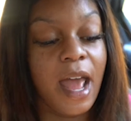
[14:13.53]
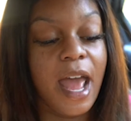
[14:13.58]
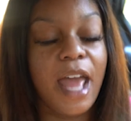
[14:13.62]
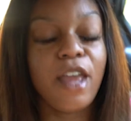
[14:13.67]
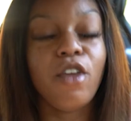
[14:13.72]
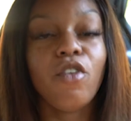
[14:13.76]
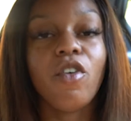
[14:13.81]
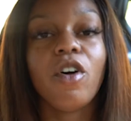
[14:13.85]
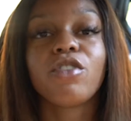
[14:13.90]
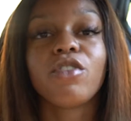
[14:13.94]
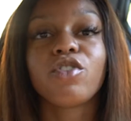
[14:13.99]
and
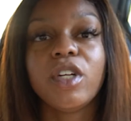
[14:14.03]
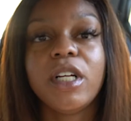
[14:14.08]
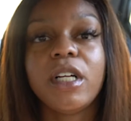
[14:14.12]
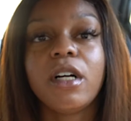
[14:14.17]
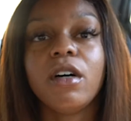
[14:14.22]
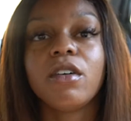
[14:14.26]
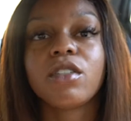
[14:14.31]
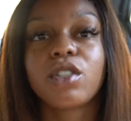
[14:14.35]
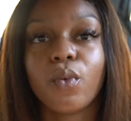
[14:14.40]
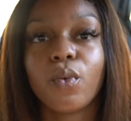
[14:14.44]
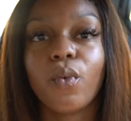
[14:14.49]
you gonna drink
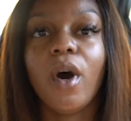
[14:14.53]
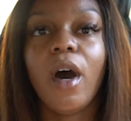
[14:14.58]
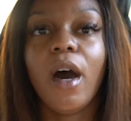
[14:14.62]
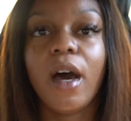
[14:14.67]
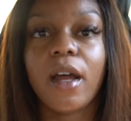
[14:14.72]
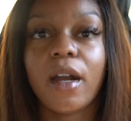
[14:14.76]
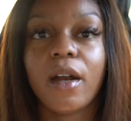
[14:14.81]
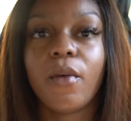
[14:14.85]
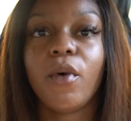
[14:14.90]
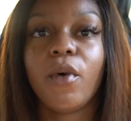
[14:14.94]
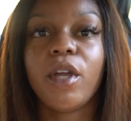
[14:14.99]
on some
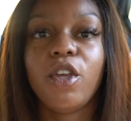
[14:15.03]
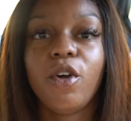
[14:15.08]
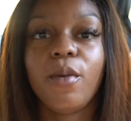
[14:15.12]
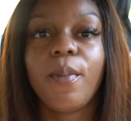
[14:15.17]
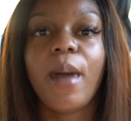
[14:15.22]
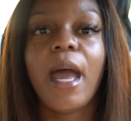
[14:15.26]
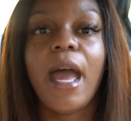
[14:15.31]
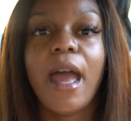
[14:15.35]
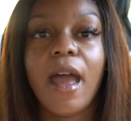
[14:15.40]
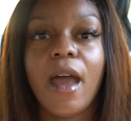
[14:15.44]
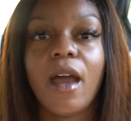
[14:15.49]
water when you
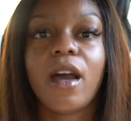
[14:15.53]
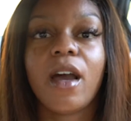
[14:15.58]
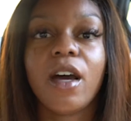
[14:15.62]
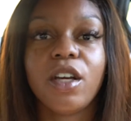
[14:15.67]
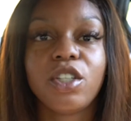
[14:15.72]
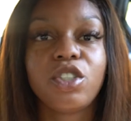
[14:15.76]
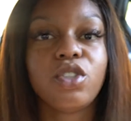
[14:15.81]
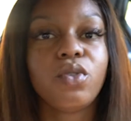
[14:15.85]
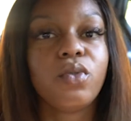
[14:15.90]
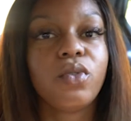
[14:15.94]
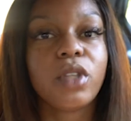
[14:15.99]
mad, cause
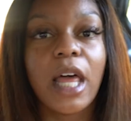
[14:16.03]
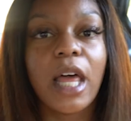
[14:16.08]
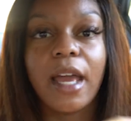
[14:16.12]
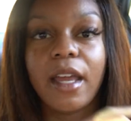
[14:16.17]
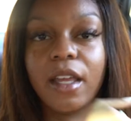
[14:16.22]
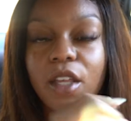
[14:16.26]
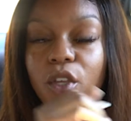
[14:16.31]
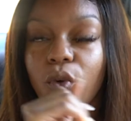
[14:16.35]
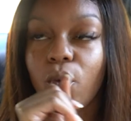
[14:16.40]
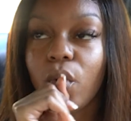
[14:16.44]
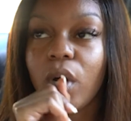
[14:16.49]
you
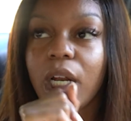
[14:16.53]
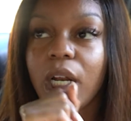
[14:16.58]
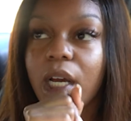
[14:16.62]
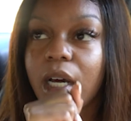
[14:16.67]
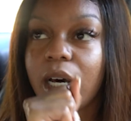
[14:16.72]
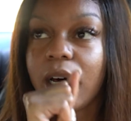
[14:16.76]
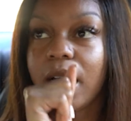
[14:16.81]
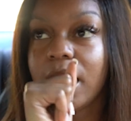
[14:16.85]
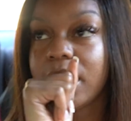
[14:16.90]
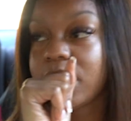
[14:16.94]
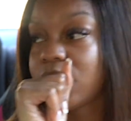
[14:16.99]
like, you wanna
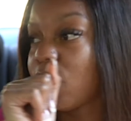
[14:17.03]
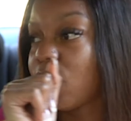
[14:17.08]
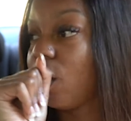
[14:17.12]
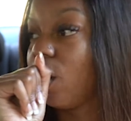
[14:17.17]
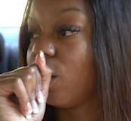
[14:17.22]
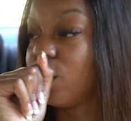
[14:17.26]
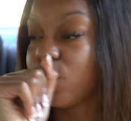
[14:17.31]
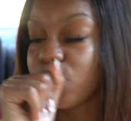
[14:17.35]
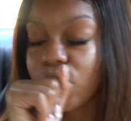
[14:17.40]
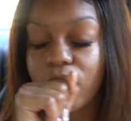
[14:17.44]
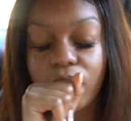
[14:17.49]
cuss, so you
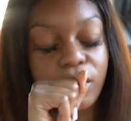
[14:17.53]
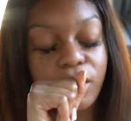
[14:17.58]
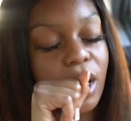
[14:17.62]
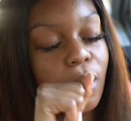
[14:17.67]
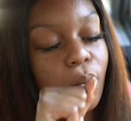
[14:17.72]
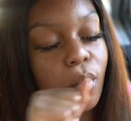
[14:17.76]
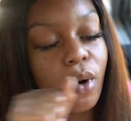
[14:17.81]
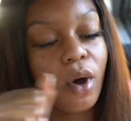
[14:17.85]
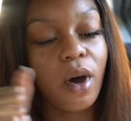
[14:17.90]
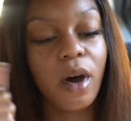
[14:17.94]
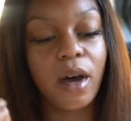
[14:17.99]
gonna drink on that
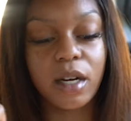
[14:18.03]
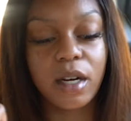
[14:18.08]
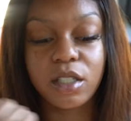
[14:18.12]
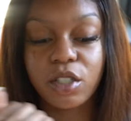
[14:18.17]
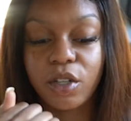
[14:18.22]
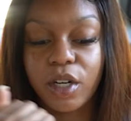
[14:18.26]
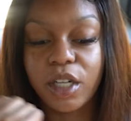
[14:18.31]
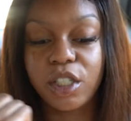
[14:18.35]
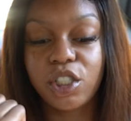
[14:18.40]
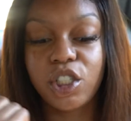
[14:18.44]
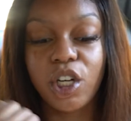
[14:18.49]
water
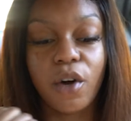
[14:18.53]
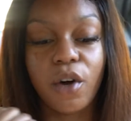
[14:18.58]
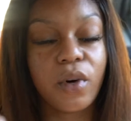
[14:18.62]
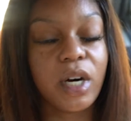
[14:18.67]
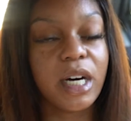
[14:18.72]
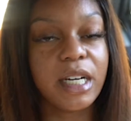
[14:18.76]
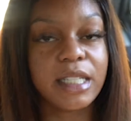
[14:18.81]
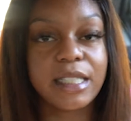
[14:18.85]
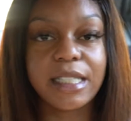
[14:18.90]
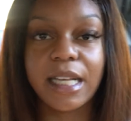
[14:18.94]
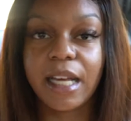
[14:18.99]
so that you don't
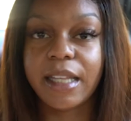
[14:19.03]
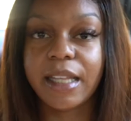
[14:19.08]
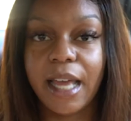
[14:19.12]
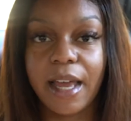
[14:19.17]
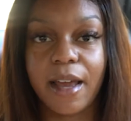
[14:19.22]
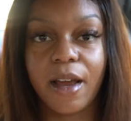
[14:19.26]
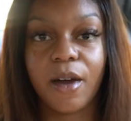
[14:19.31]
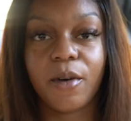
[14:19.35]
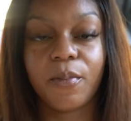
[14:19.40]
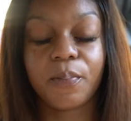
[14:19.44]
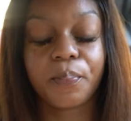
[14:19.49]
cuss out
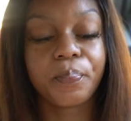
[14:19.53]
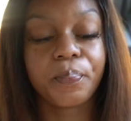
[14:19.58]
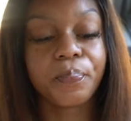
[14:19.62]
loud.